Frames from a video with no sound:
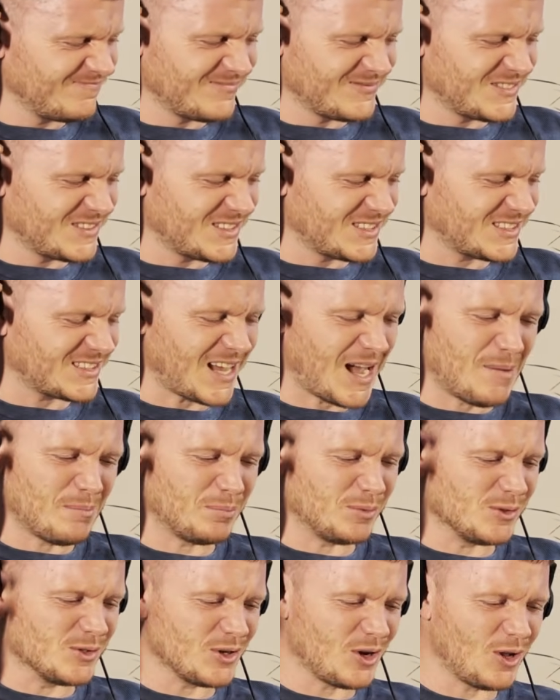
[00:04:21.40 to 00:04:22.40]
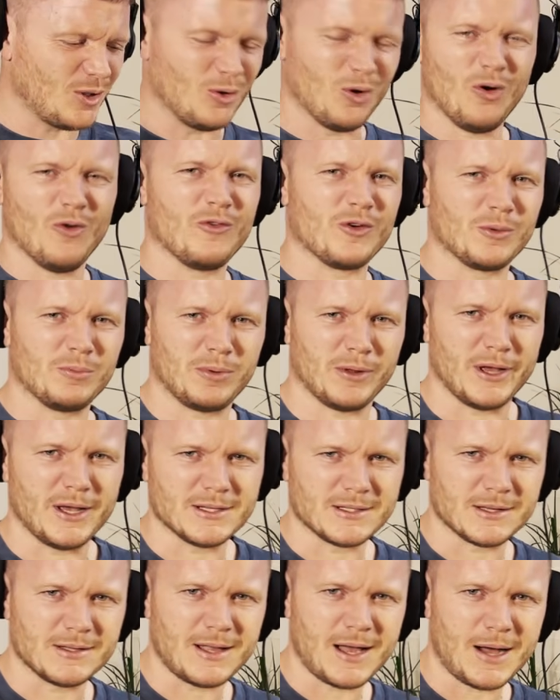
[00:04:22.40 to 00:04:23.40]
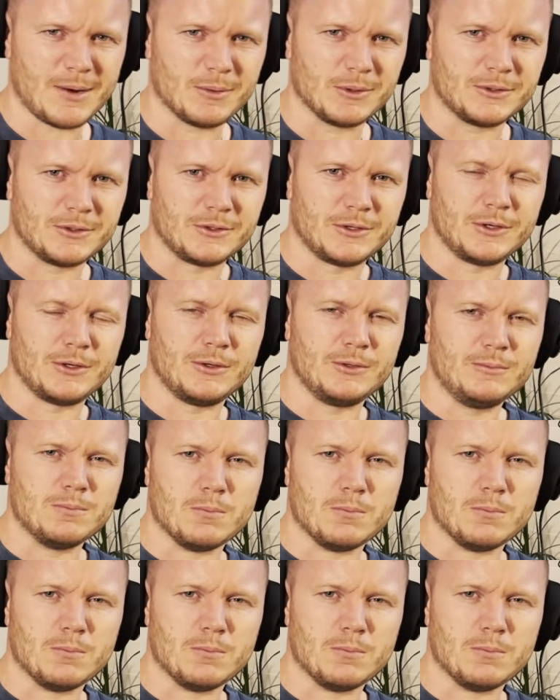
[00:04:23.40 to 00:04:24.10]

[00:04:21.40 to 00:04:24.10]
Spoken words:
Samples all over the place, and that one too.